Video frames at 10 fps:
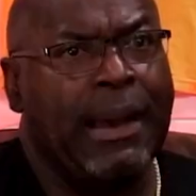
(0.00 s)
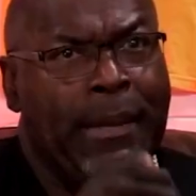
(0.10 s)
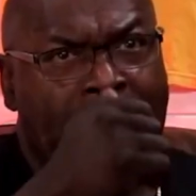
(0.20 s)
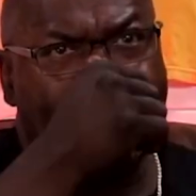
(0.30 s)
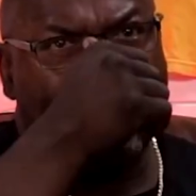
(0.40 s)

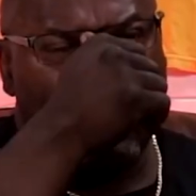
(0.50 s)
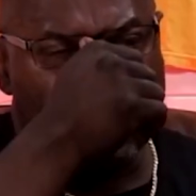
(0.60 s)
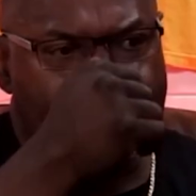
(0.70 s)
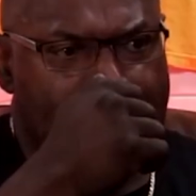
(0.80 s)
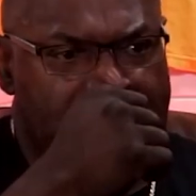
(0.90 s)
My
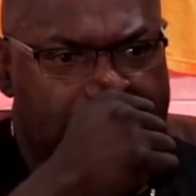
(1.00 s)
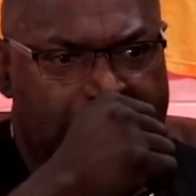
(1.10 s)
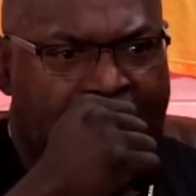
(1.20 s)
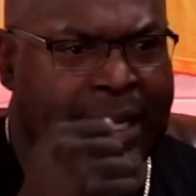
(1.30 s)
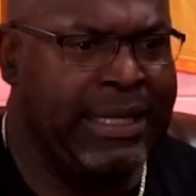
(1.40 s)
first meet,
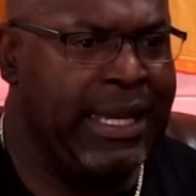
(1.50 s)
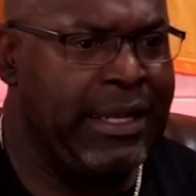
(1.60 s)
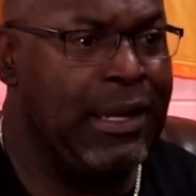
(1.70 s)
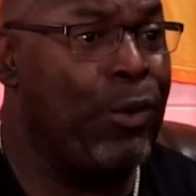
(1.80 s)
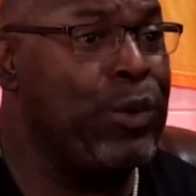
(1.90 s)
I did
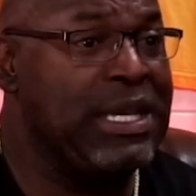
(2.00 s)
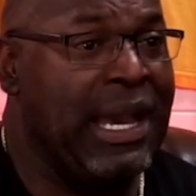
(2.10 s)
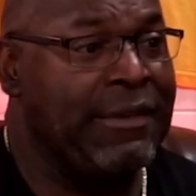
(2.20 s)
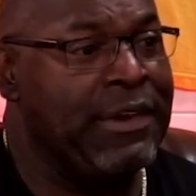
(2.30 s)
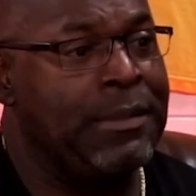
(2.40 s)
it a week
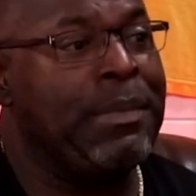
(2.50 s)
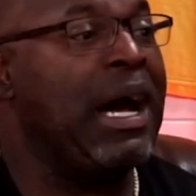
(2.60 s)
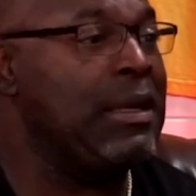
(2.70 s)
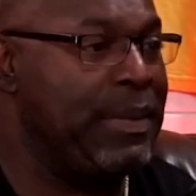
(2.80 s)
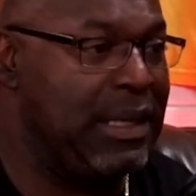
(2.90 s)
after I
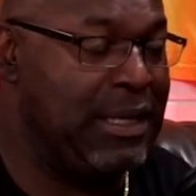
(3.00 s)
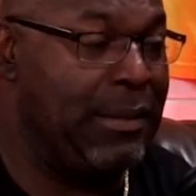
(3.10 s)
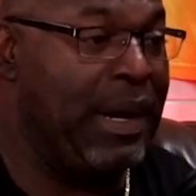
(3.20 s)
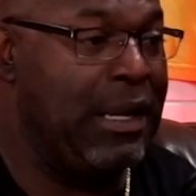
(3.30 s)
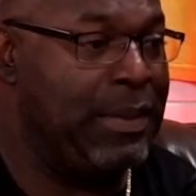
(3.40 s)
did a
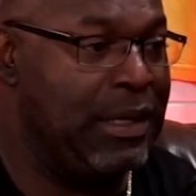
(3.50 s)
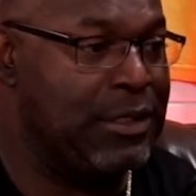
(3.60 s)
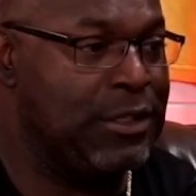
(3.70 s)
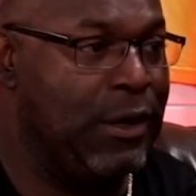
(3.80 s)
bodybuilding show.